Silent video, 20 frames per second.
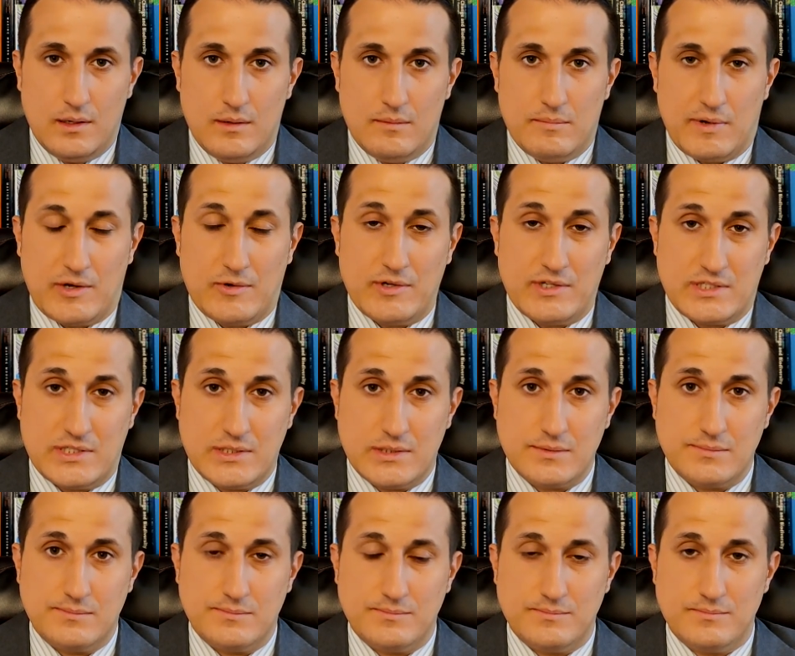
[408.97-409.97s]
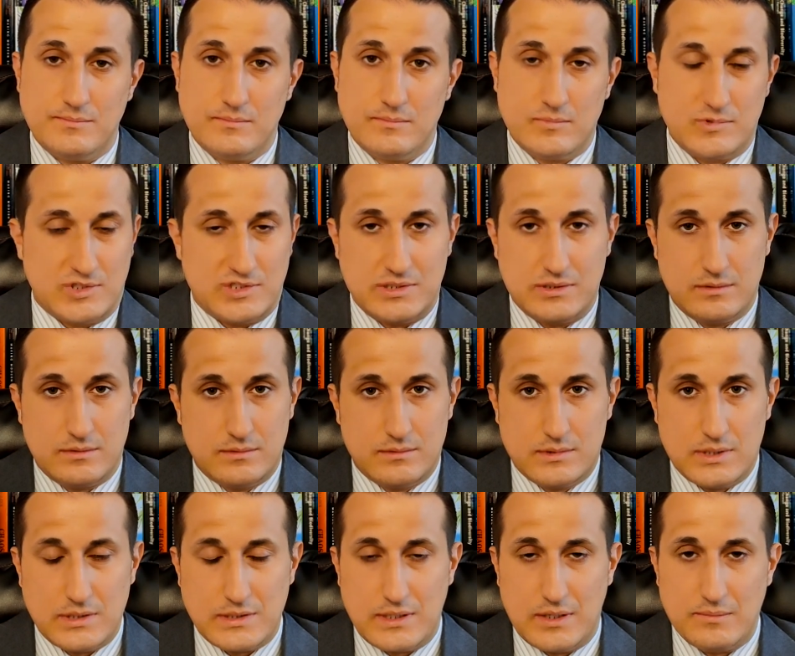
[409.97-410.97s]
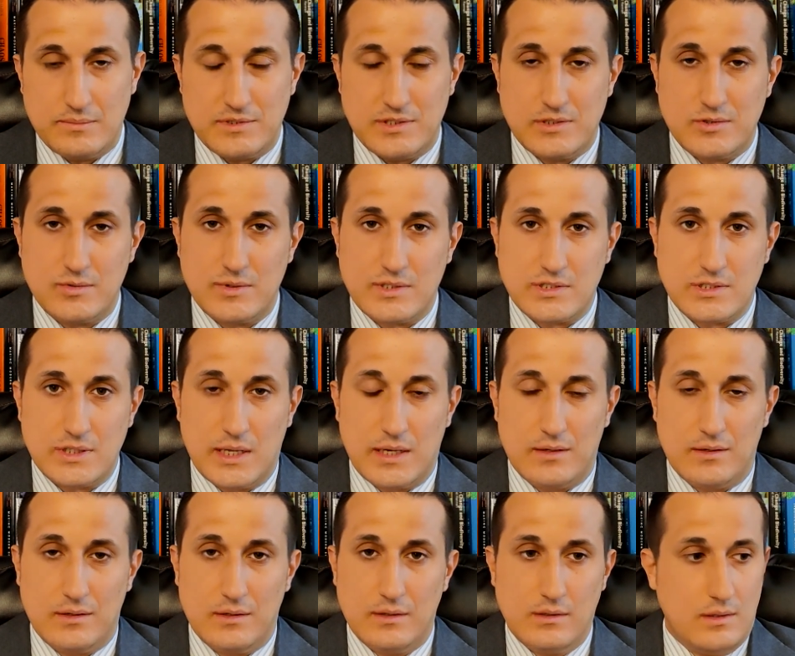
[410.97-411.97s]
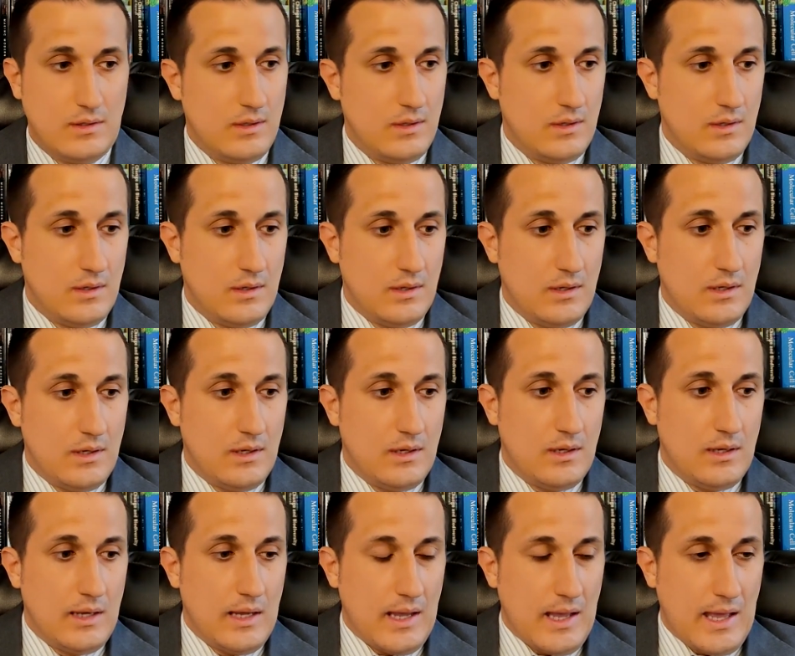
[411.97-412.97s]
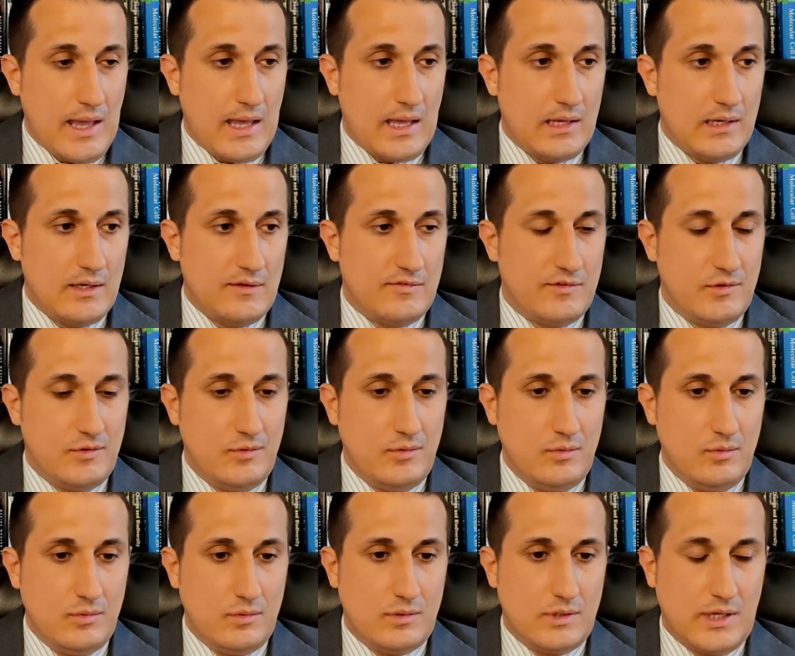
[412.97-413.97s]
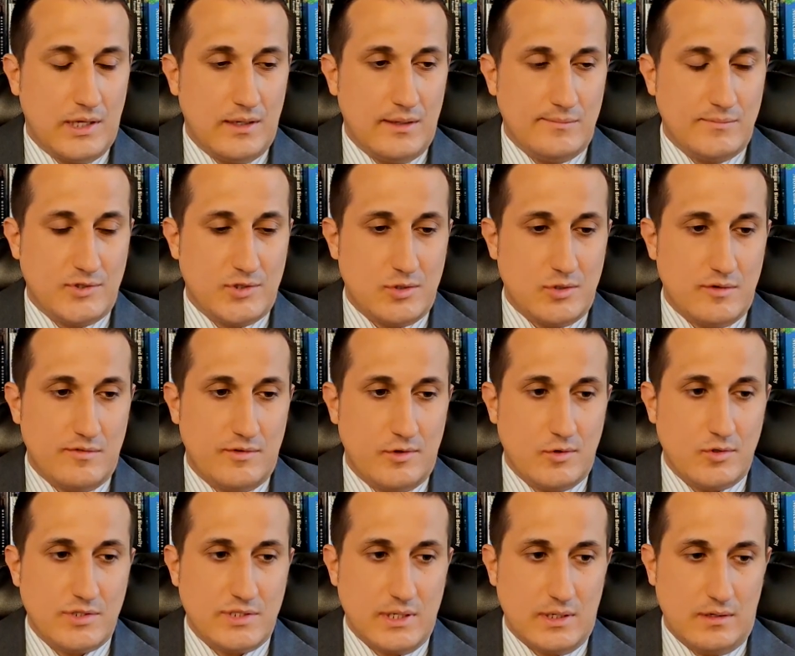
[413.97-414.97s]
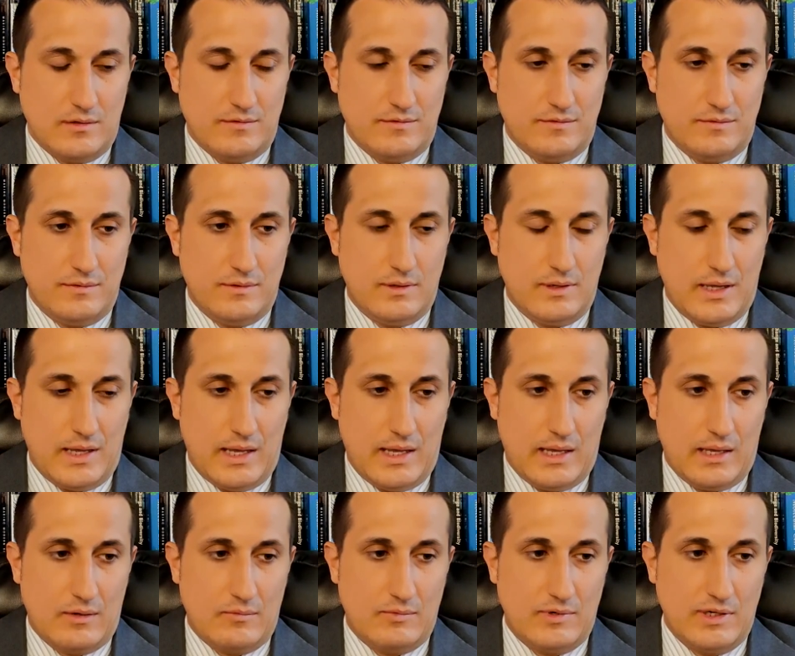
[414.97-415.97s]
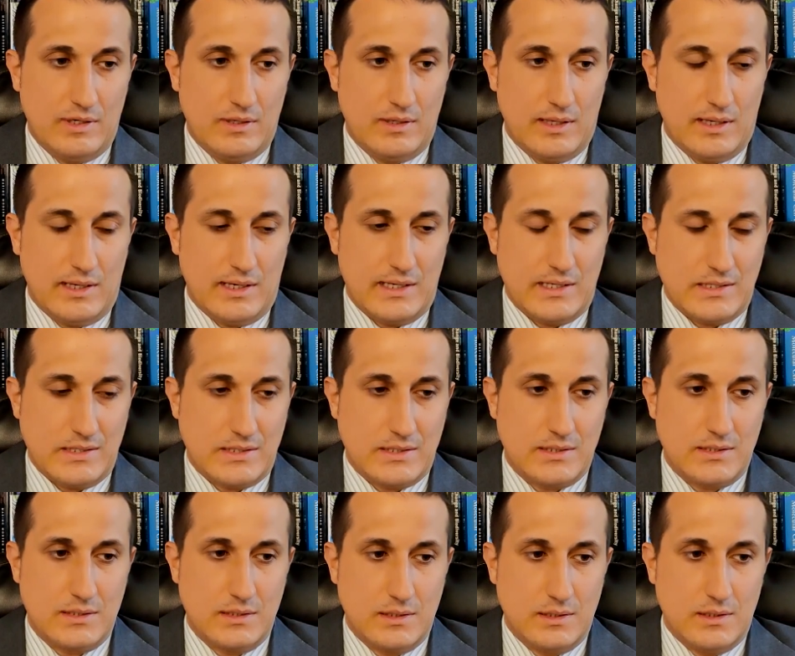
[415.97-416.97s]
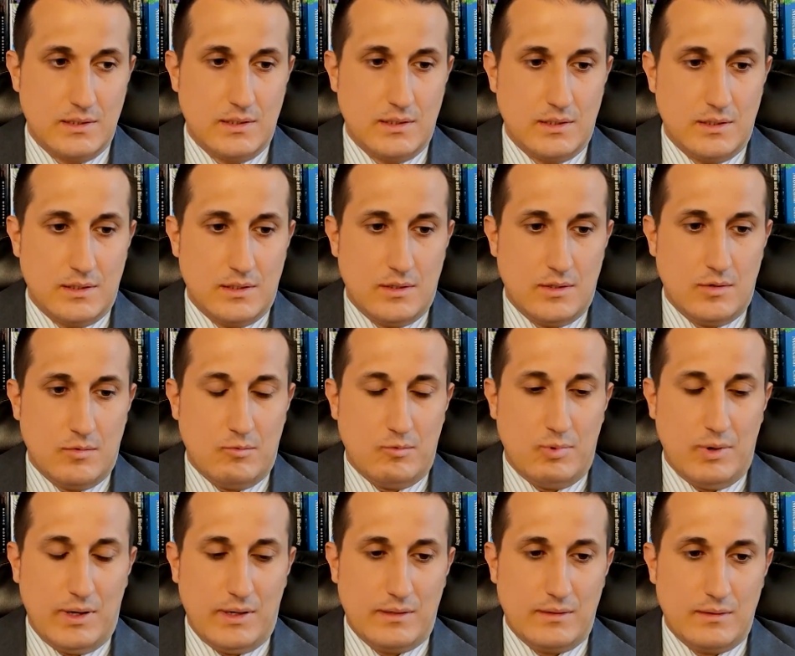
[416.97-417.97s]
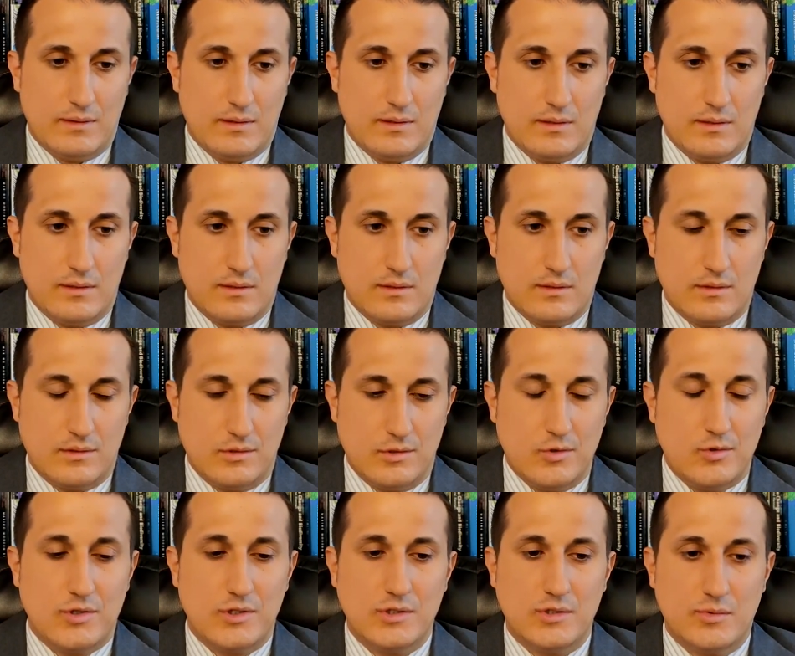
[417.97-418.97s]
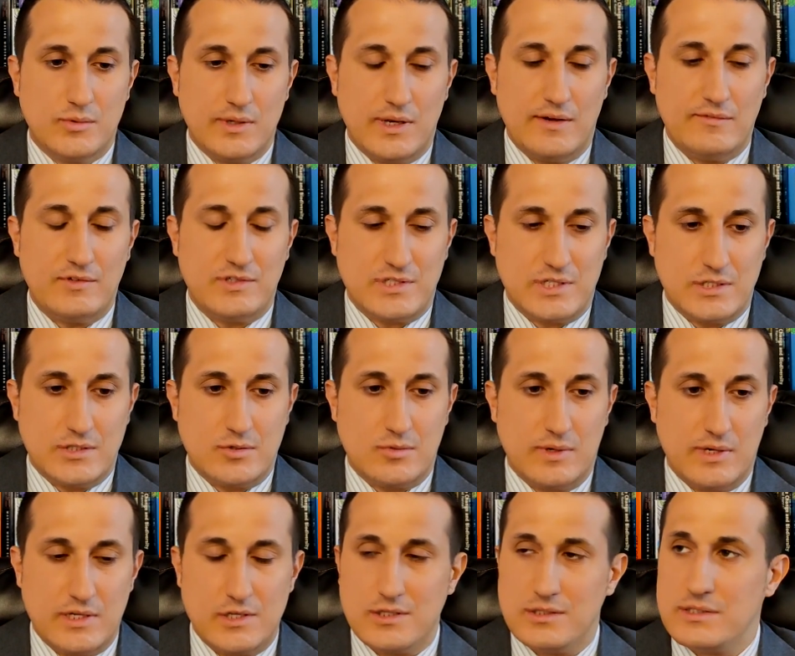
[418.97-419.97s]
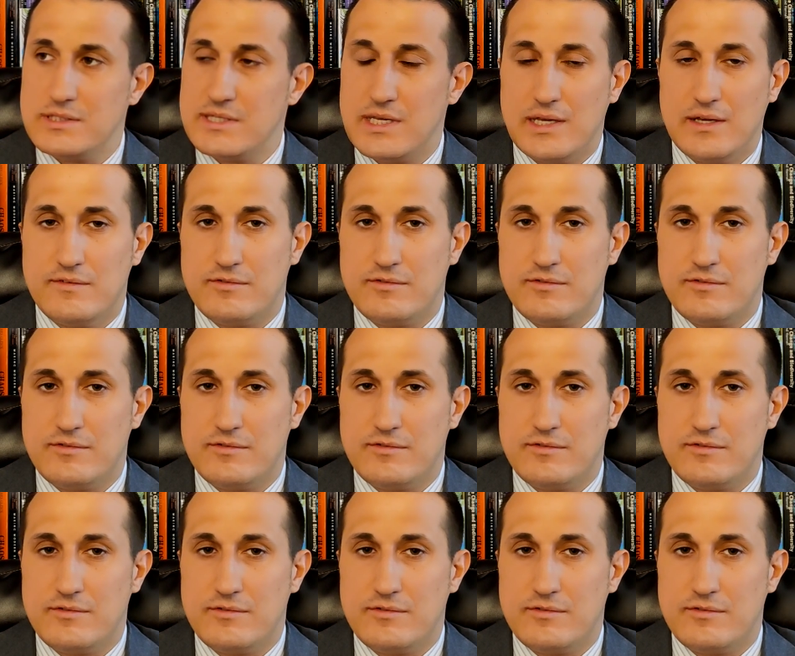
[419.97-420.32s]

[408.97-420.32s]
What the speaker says: criticism, which doesn't help the situation at all. And if you can observe yourself and realize what you can do in every situation, say